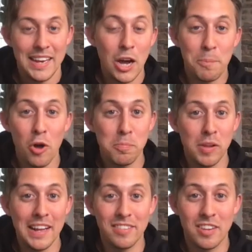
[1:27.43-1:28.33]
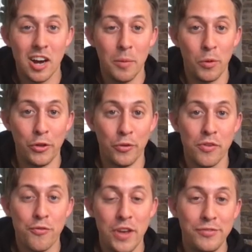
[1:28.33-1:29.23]
Now, both plans come with over
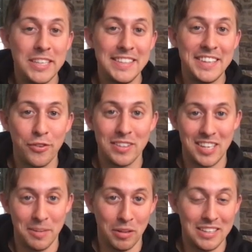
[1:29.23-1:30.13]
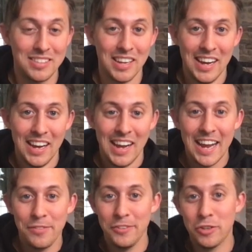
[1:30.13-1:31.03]
50 different templates,
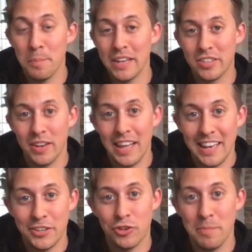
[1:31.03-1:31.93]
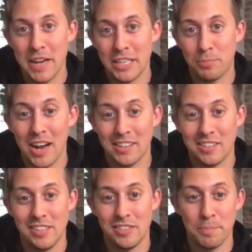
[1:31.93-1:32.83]
and these are based on industry best
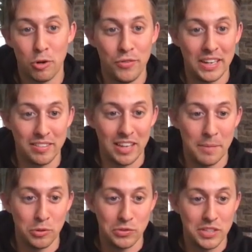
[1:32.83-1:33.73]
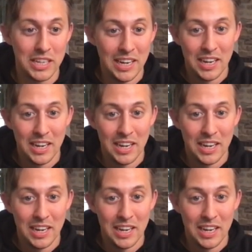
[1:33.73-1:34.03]
practices and proven examples.